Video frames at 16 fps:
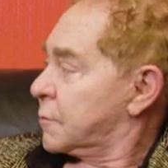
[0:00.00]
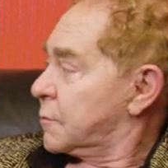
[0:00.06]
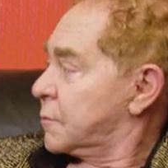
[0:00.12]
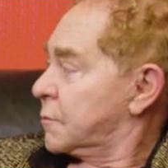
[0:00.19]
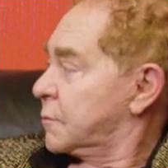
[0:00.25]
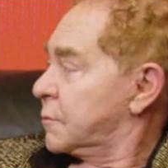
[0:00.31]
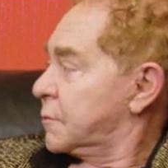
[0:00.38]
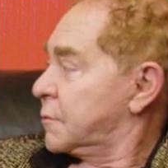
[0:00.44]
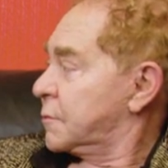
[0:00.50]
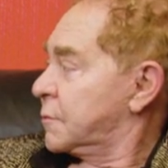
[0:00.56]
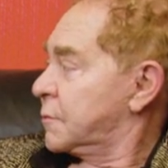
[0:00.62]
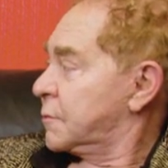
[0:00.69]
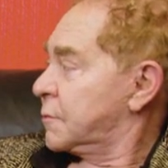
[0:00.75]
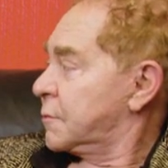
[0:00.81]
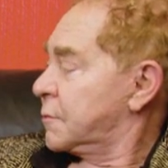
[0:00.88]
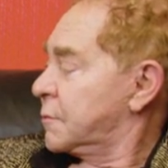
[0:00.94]

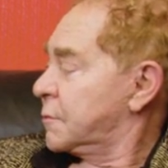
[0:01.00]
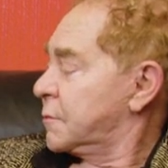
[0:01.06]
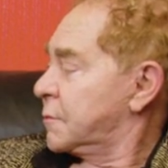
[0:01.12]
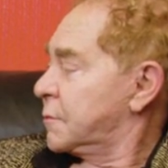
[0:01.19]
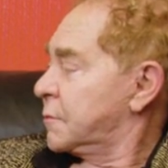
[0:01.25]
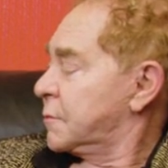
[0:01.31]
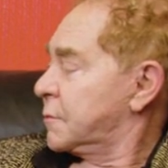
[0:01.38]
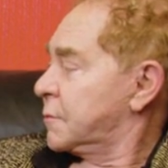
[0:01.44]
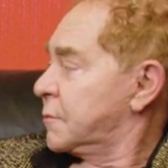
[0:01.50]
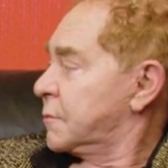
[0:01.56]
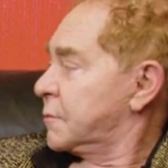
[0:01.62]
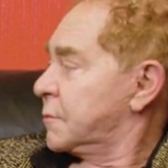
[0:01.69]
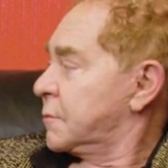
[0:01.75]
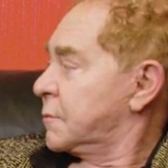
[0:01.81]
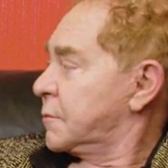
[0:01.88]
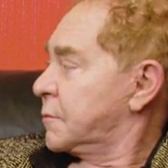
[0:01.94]

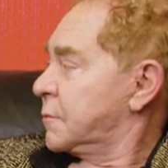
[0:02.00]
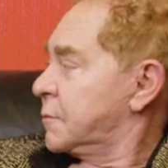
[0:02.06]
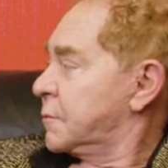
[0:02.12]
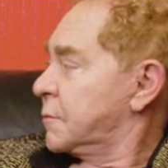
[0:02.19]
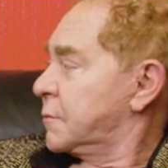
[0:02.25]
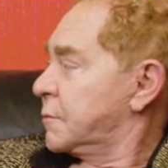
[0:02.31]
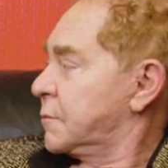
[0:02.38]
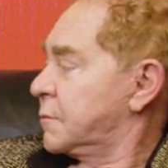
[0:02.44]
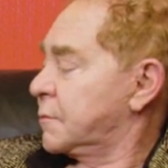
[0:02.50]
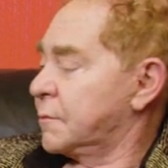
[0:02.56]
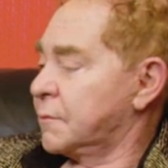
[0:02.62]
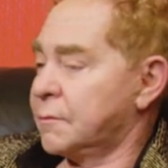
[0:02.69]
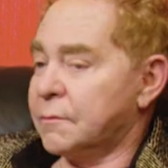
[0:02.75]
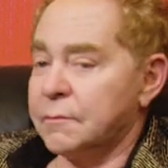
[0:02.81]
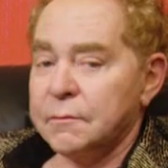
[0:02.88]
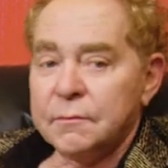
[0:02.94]

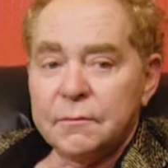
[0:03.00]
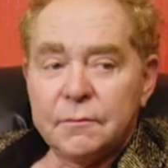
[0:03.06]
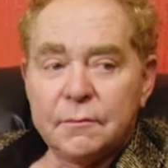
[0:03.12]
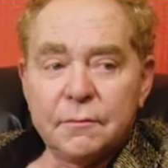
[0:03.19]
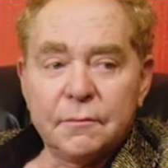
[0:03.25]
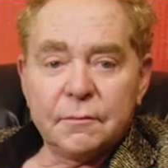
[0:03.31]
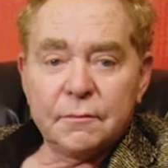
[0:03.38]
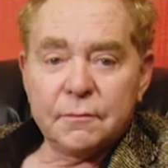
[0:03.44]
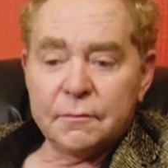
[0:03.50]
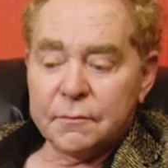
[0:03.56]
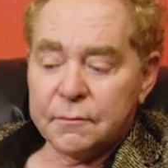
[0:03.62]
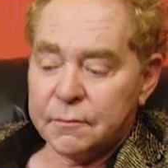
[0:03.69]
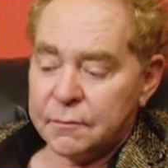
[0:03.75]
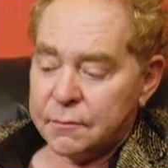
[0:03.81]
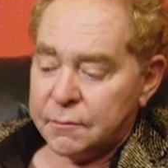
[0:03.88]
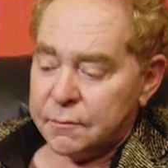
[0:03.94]

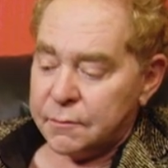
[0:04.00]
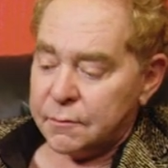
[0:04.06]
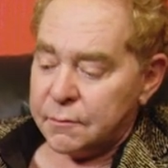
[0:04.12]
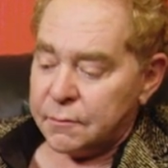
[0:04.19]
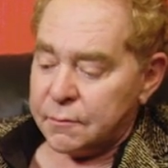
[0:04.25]
This person isn't speaking.